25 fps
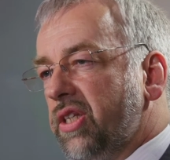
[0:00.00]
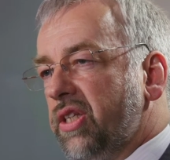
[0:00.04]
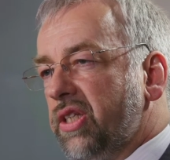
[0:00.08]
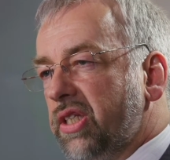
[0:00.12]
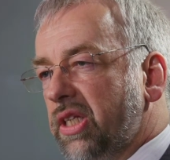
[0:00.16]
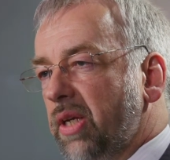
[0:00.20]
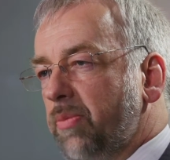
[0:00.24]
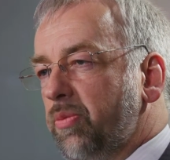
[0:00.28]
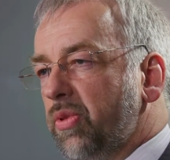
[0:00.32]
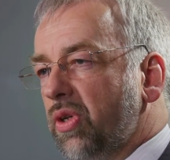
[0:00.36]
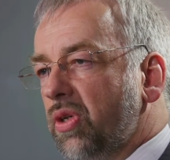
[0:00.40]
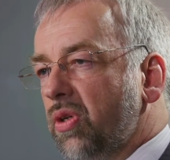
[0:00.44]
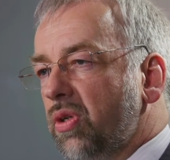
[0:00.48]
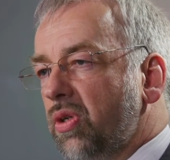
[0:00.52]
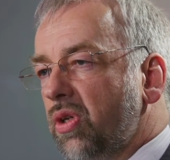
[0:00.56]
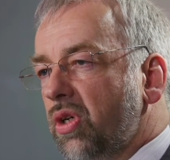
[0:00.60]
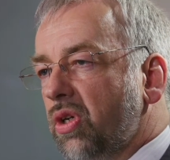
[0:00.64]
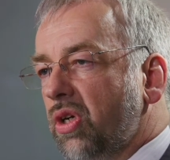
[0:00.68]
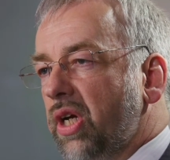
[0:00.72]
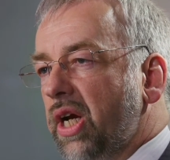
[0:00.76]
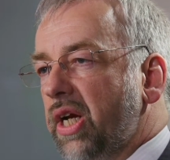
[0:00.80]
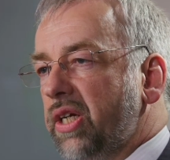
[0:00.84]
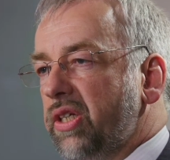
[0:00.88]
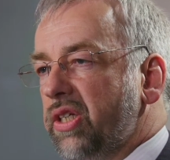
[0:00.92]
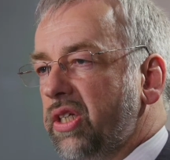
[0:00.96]

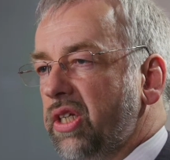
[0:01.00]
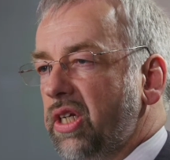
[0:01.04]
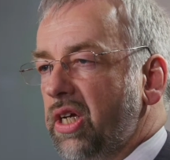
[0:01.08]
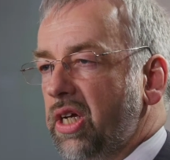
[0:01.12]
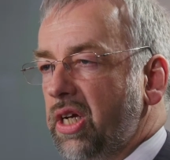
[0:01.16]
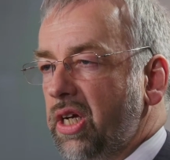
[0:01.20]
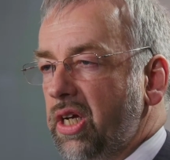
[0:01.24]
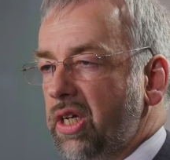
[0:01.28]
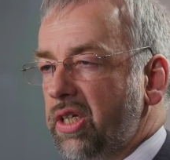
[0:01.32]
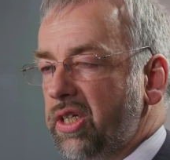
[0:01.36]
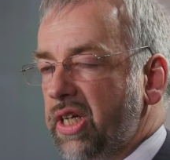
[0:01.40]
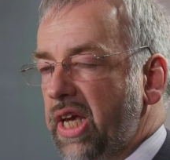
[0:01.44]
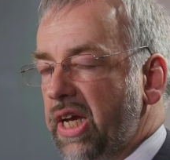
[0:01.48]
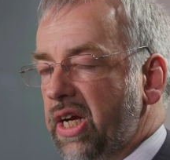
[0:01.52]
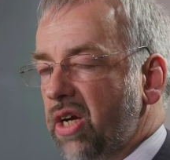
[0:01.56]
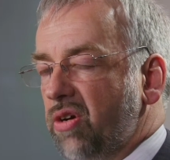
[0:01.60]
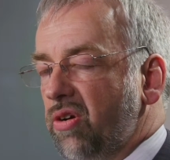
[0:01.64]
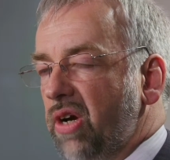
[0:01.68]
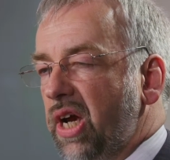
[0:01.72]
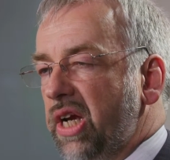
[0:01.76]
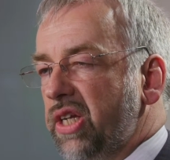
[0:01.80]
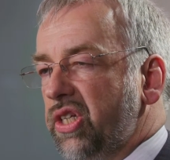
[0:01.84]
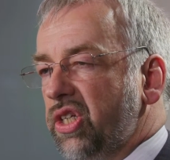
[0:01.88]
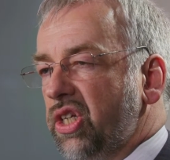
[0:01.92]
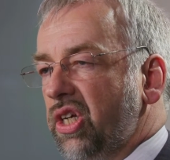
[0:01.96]
subcontractor,
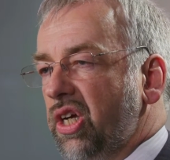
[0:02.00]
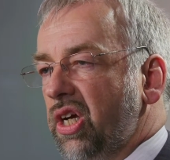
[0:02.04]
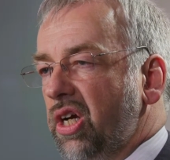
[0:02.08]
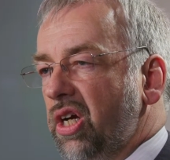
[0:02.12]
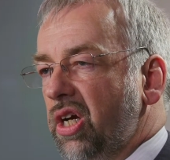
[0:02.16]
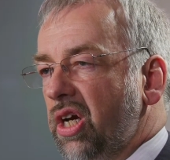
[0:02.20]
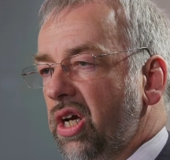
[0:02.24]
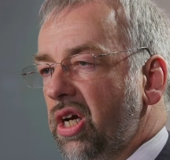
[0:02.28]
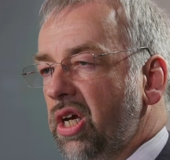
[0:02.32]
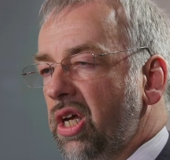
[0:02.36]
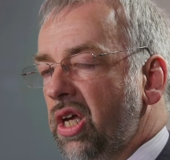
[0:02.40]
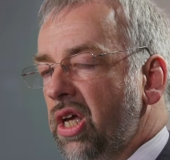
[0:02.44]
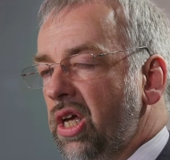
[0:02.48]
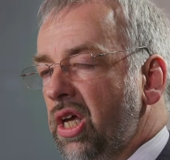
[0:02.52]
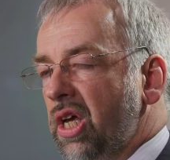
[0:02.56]
decorator,